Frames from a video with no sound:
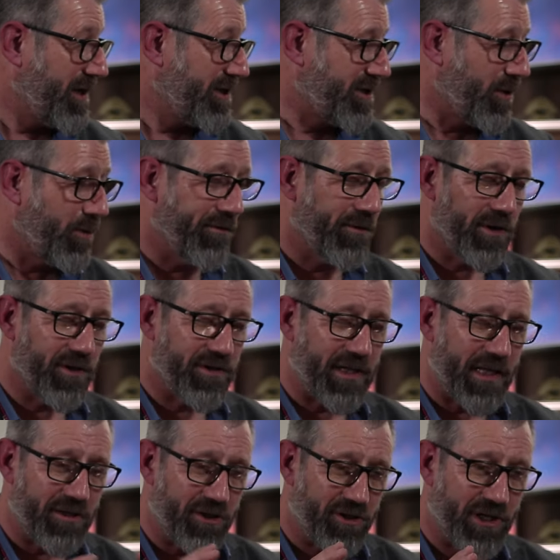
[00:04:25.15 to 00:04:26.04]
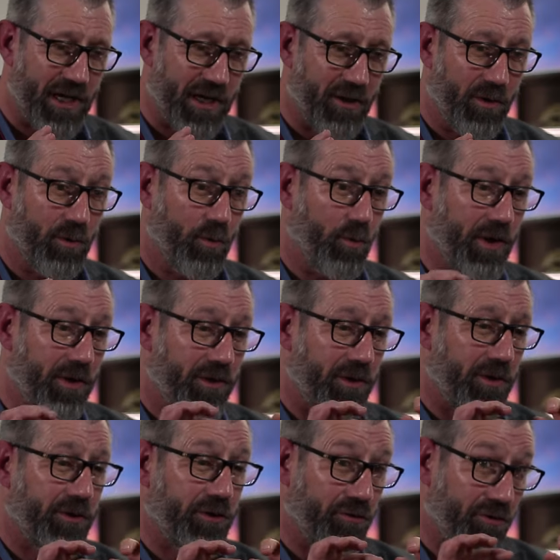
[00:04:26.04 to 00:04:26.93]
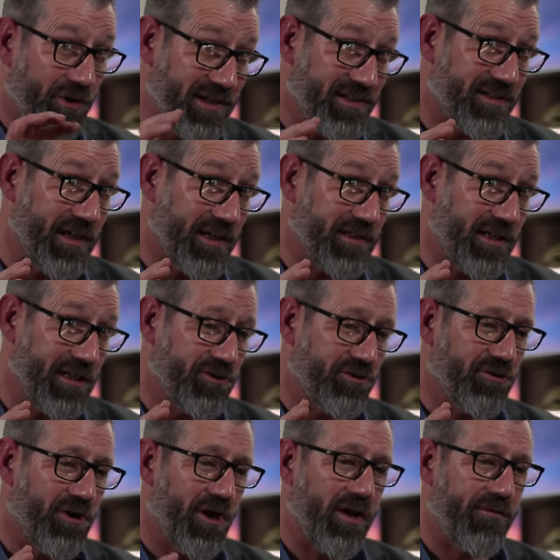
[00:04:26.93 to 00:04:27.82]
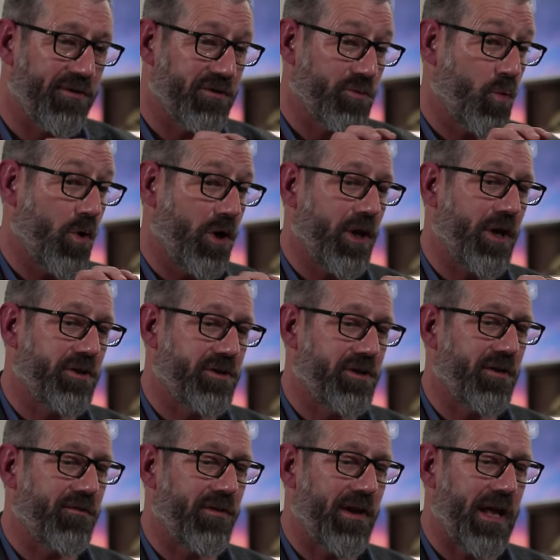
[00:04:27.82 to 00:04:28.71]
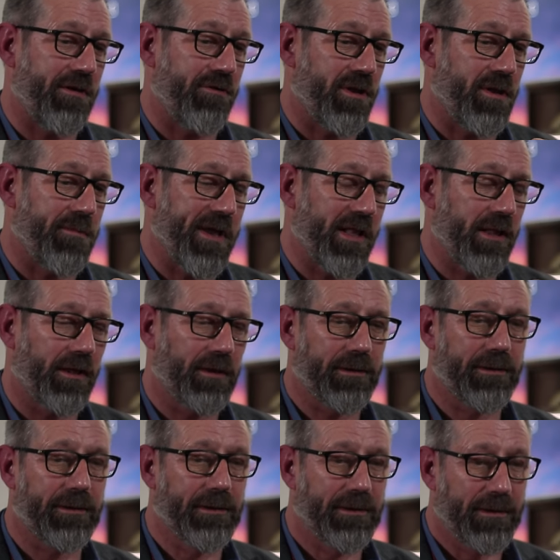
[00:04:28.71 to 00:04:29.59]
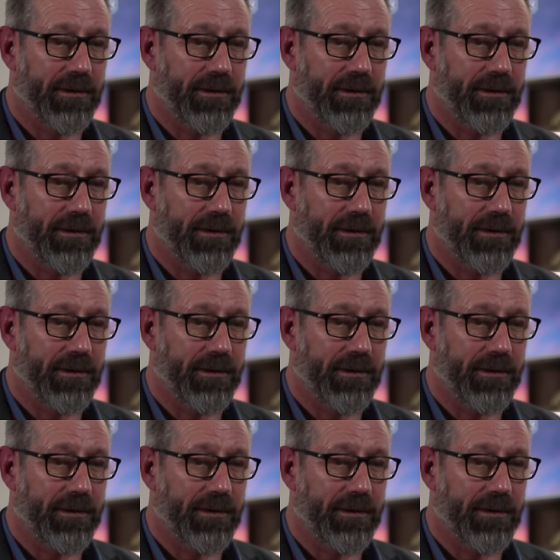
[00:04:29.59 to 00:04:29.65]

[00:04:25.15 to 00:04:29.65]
So we've got a center channel with three six-inch drivers, one IsoFlare in the middle,